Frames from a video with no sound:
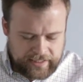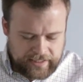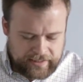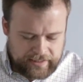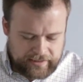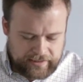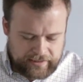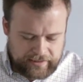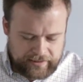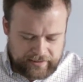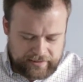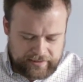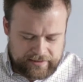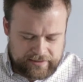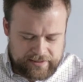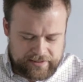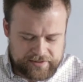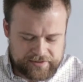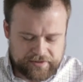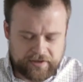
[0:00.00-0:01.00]

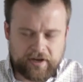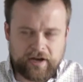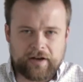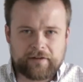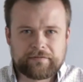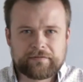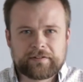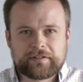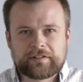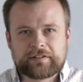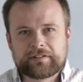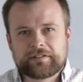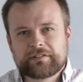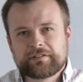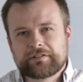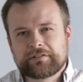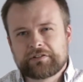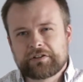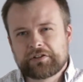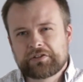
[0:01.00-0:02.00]
is often
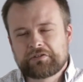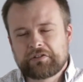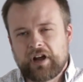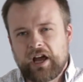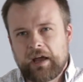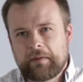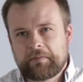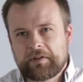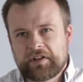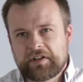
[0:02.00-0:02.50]
described